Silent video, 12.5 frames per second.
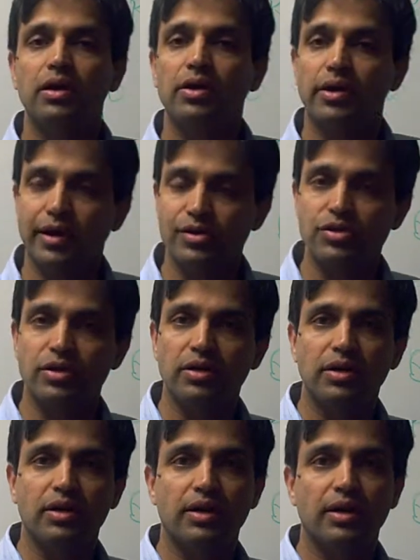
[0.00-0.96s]
reduction
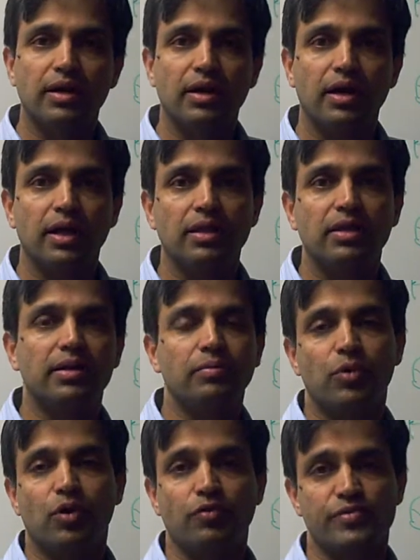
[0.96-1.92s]
in the
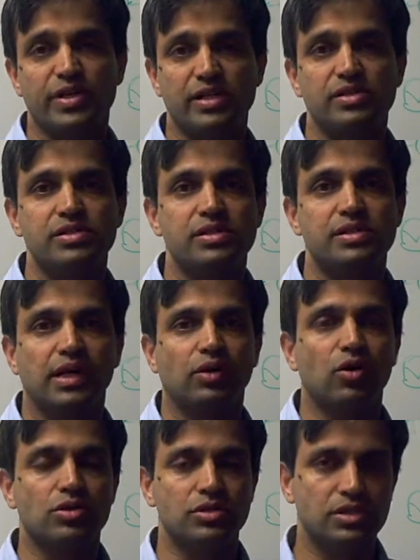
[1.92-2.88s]
number of changes that
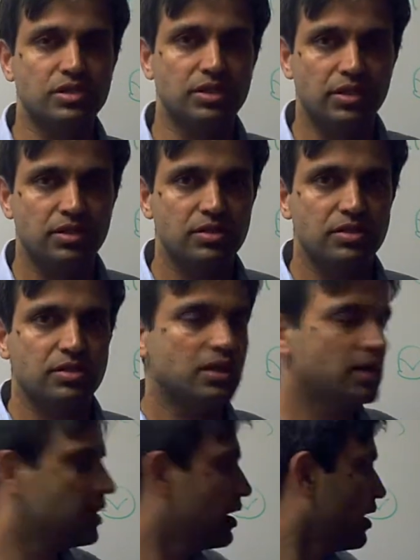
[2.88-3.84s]
cause incidents,
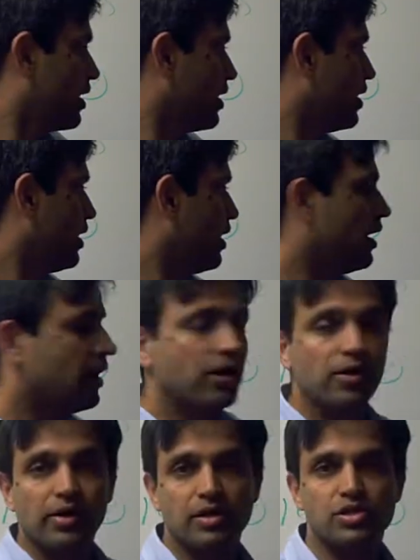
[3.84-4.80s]

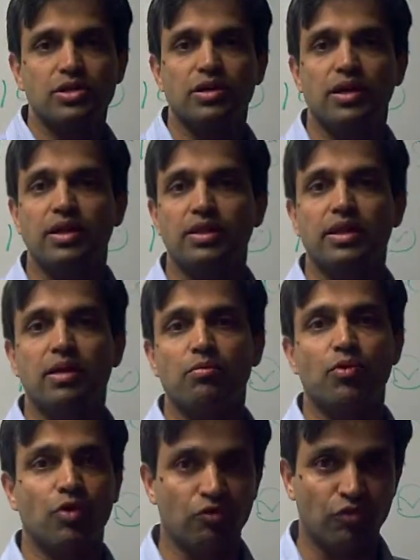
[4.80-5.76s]
reduction in the
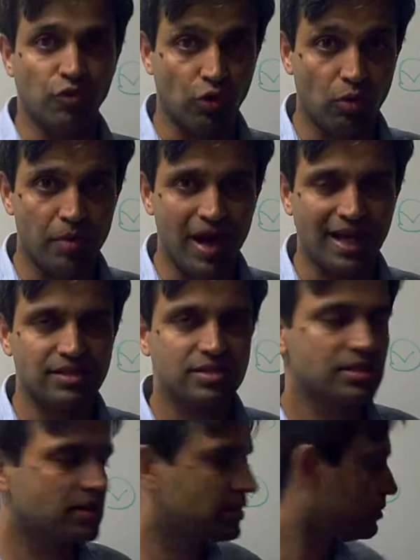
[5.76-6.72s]
number of rollbacks,